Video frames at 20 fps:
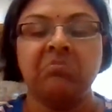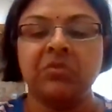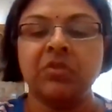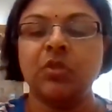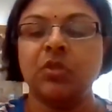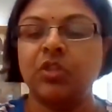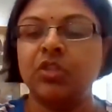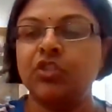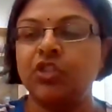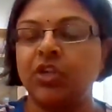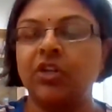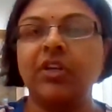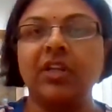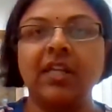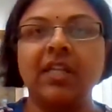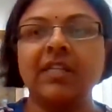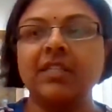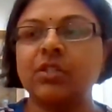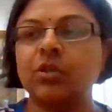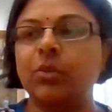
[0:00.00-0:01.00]
So the
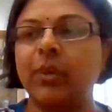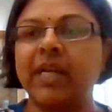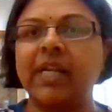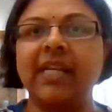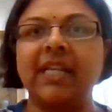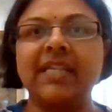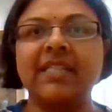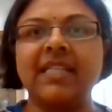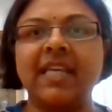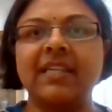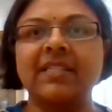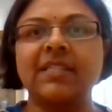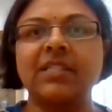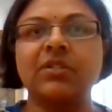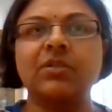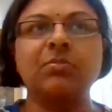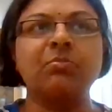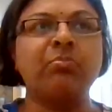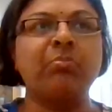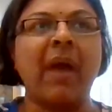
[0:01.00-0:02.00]
journalist quickly takes
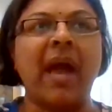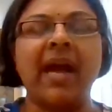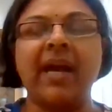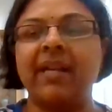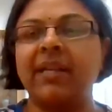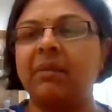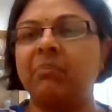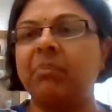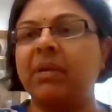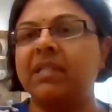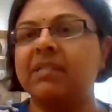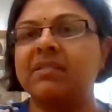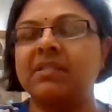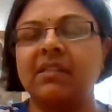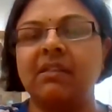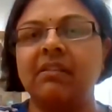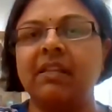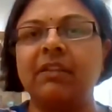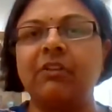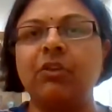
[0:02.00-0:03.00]
his pad and
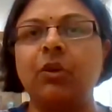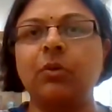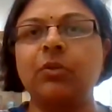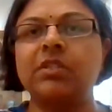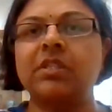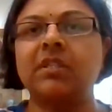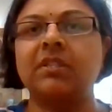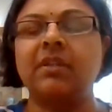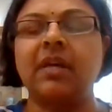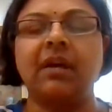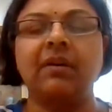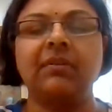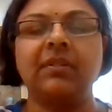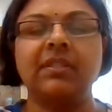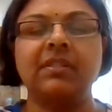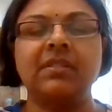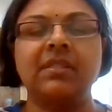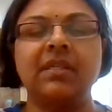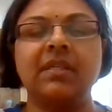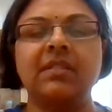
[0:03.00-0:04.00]
pencil and notes it down
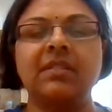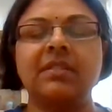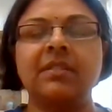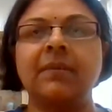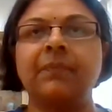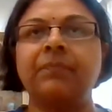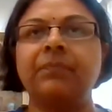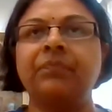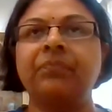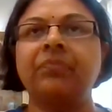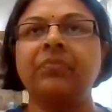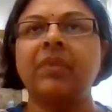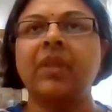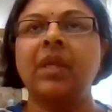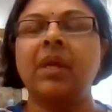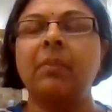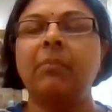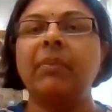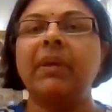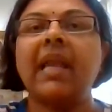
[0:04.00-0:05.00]
and says,
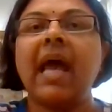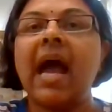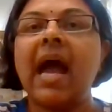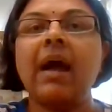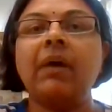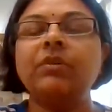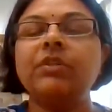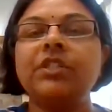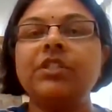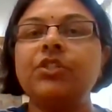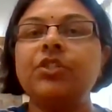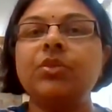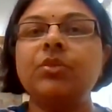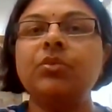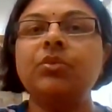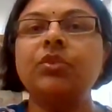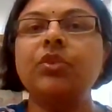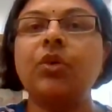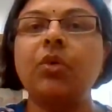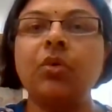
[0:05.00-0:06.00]
But how did
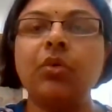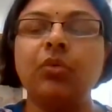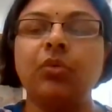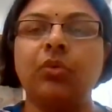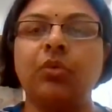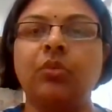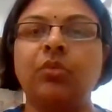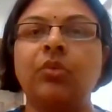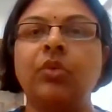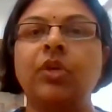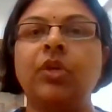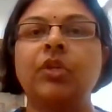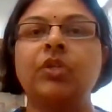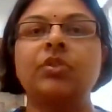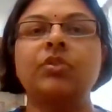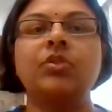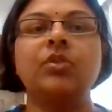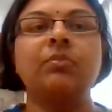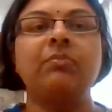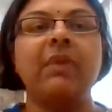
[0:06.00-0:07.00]
you know
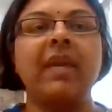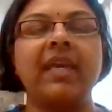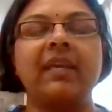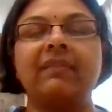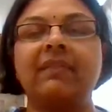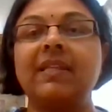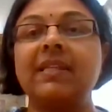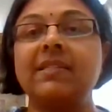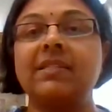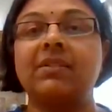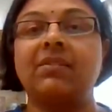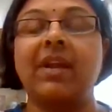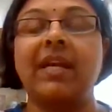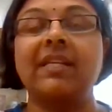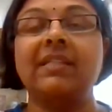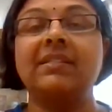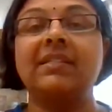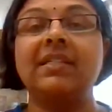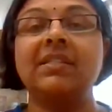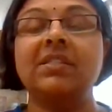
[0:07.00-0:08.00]
to make these
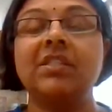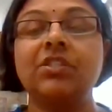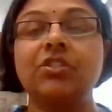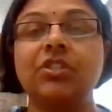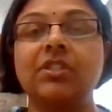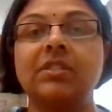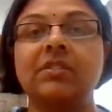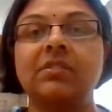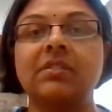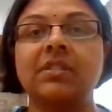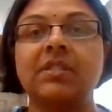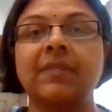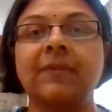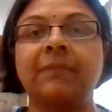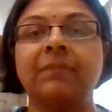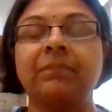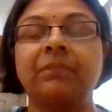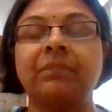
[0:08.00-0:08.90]
right decisions?